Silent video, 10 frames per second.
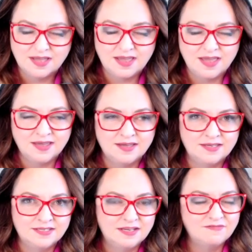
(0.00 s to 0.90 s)

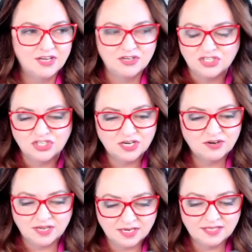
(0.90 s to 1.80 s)
And if I could share
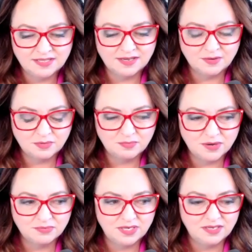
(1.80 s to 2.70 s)
anything, I would
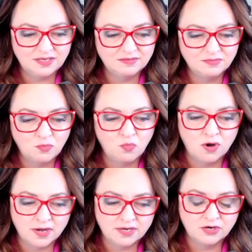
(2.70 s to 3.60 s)
probably
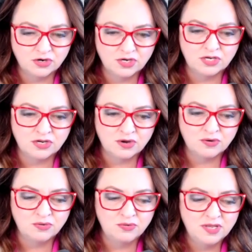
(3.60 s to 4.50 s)
want her to
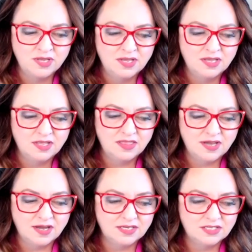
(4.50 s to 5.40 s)
know
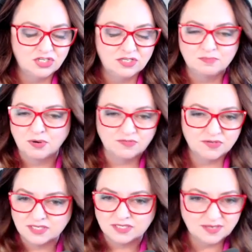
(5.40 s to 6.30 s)
that she is
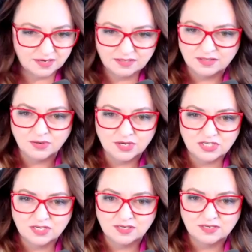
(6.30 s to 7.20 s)
perfect exactly the way
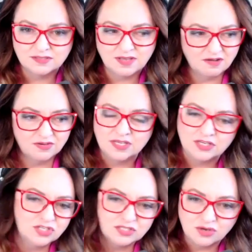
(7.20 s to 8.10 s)
she is. Everything
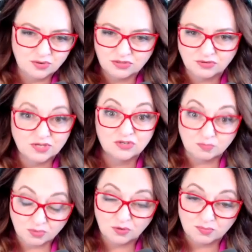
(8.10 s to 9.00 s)
she's going through, there's a
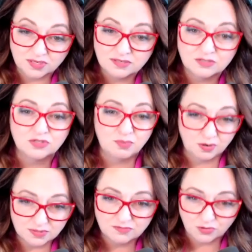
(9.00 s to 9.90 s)
purpose. There's a
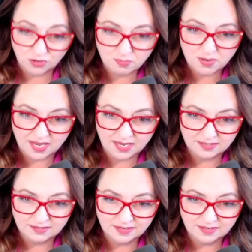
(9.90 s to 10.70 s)
purpose for her pain.